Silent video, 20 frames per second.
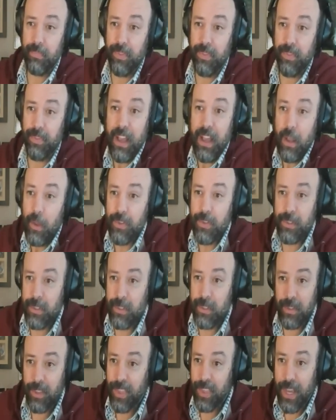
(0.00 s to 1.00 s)
thousands
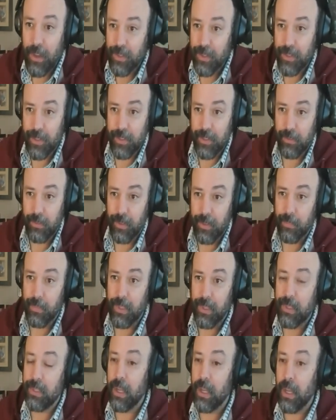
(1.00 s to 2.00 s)
and thousands of them, to
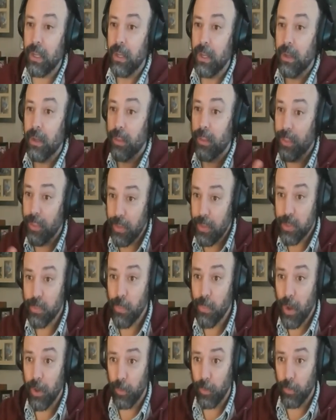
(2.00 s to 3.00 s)
say, this
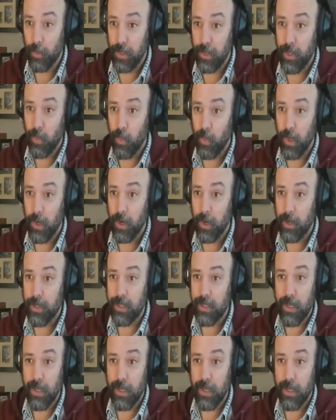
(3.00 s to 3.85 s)
model really works.